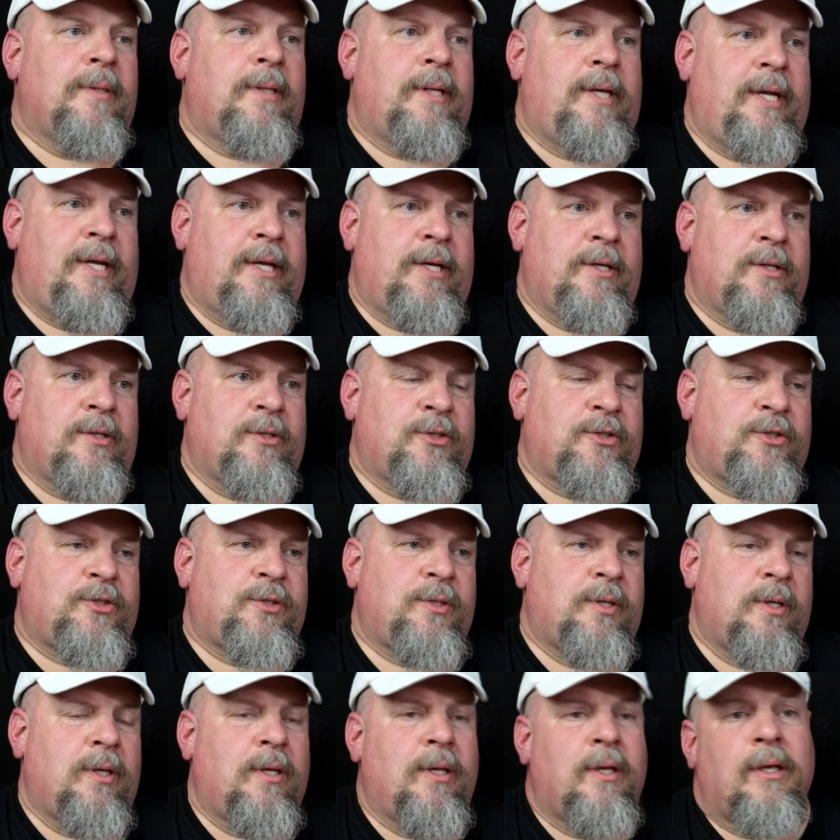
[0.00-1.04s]

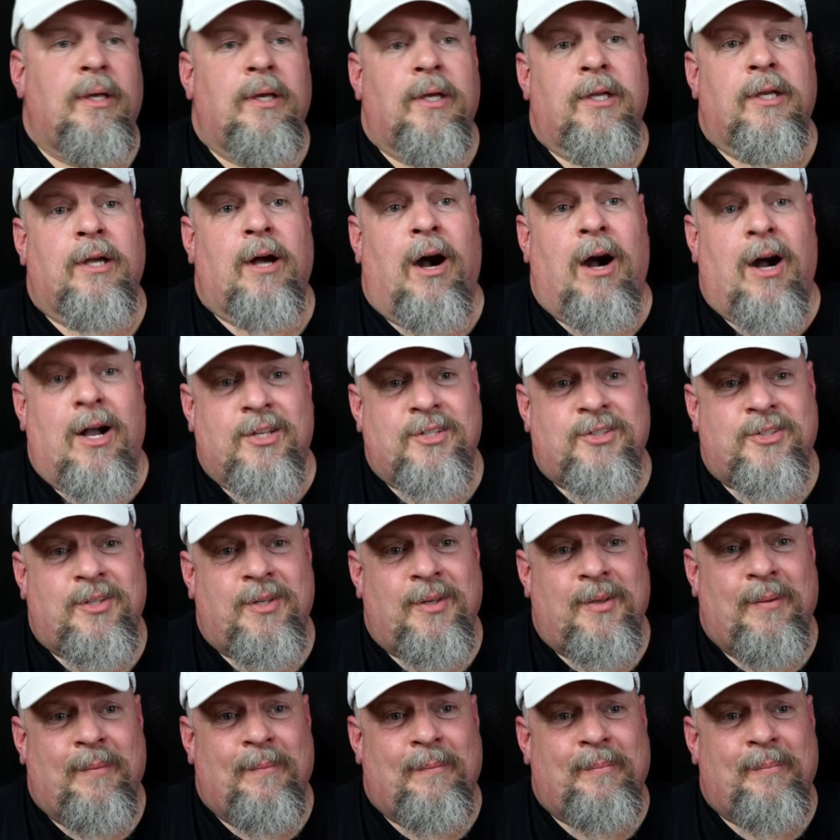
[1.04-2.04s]
is cost.